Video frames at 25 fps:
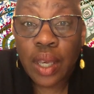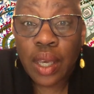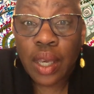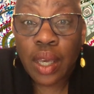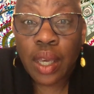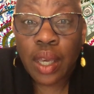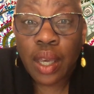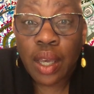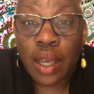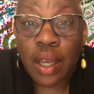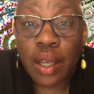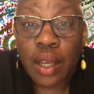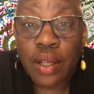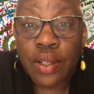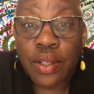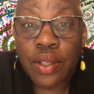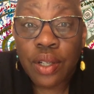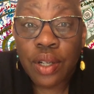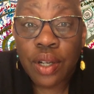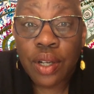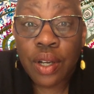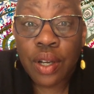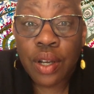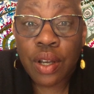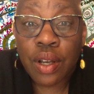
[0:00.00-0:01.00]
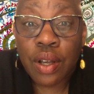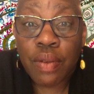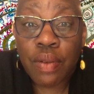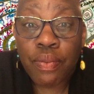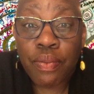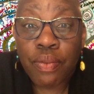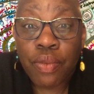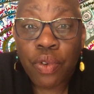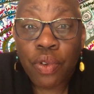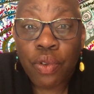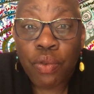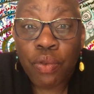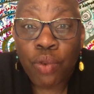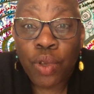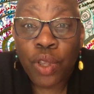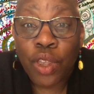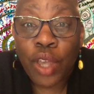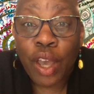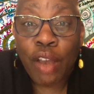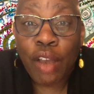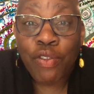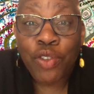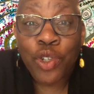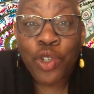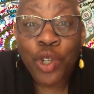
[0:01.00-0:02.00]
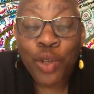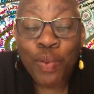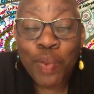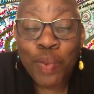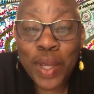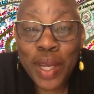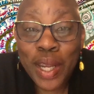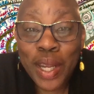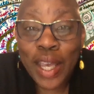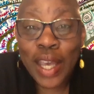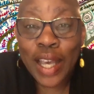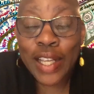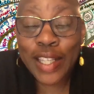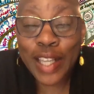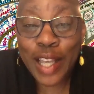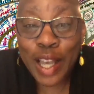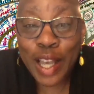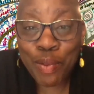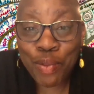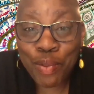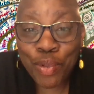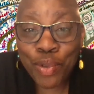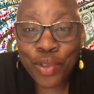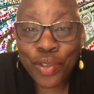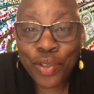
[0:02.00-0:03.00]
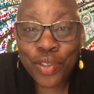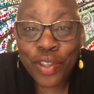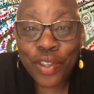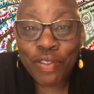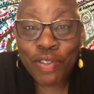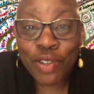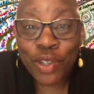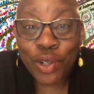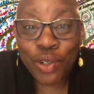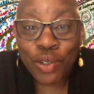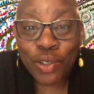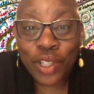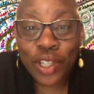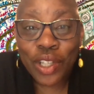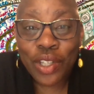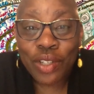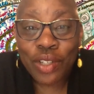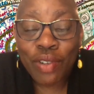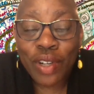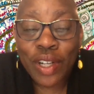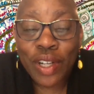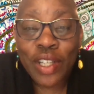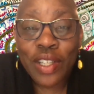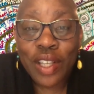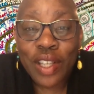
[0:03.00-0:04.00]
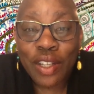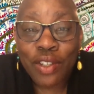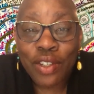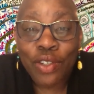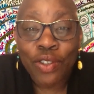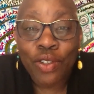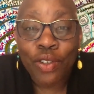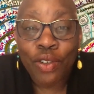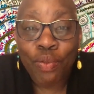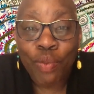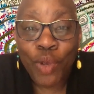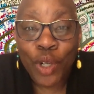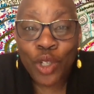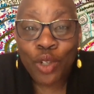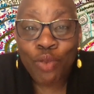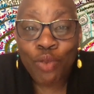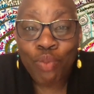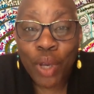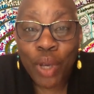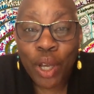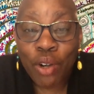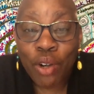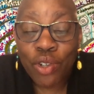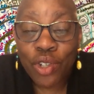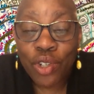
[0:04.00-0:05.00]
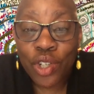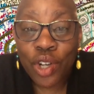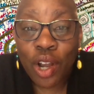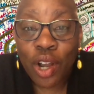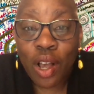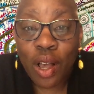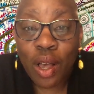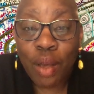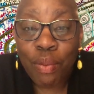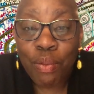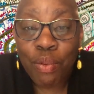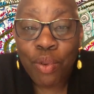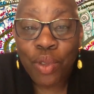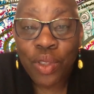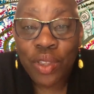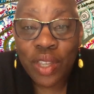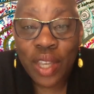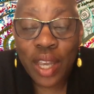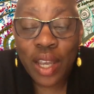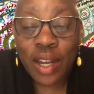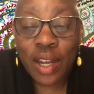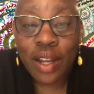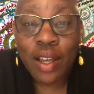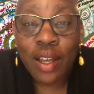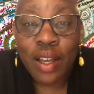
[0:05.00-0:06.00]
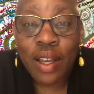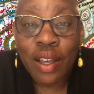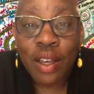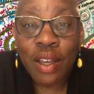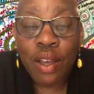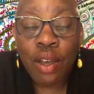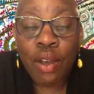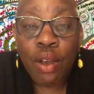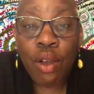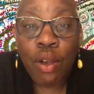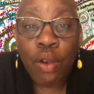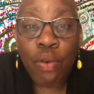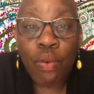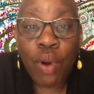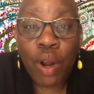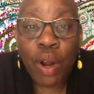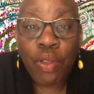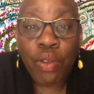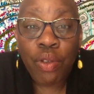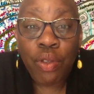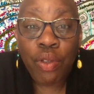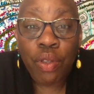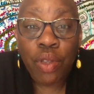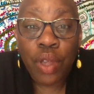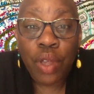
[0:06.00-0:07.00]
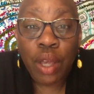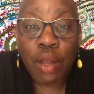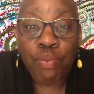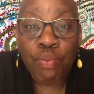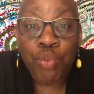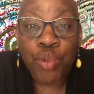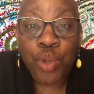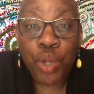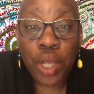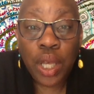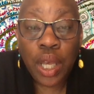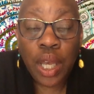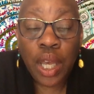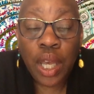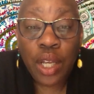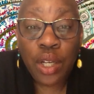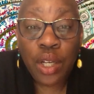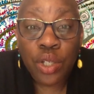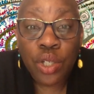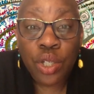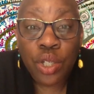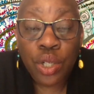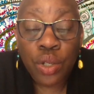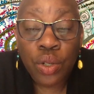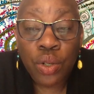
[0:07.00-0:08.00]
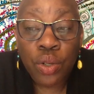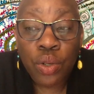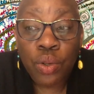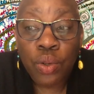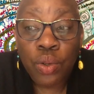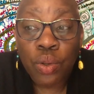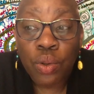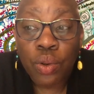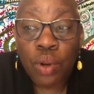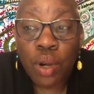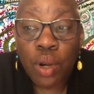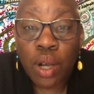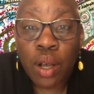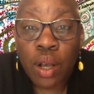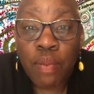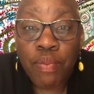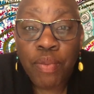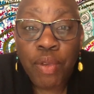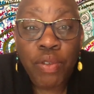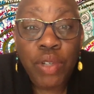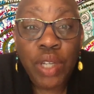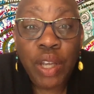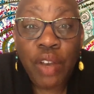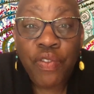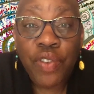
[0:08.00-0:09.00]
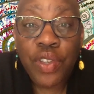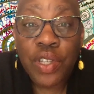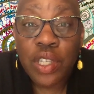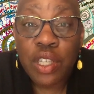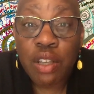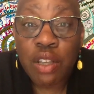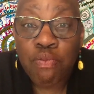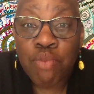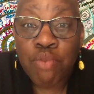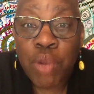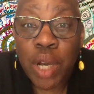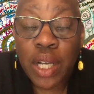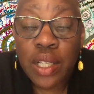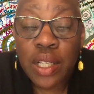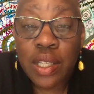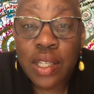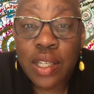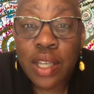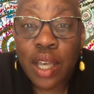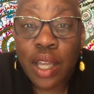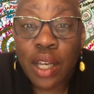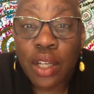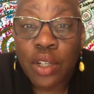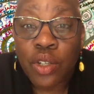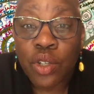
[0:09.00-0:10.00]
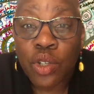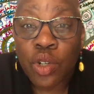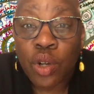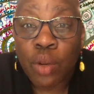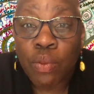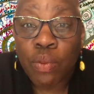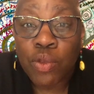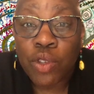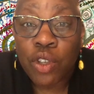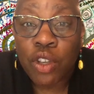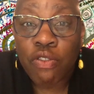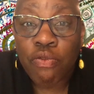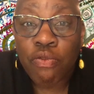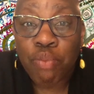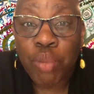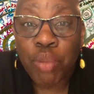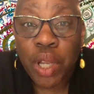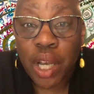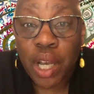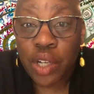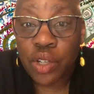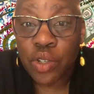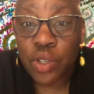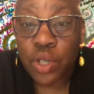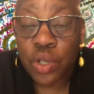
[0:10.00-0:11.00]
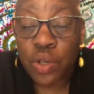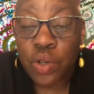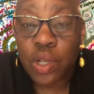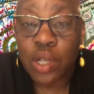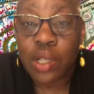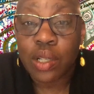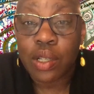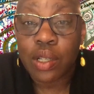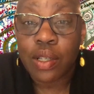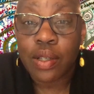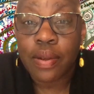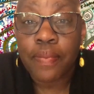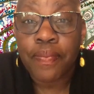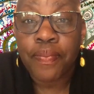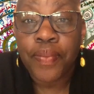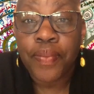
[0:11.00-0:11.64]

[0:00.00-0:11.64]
And um, we have too many examples of school districts that do a much better job with data rather than playing to um, a deficit mindset in terms of Black students.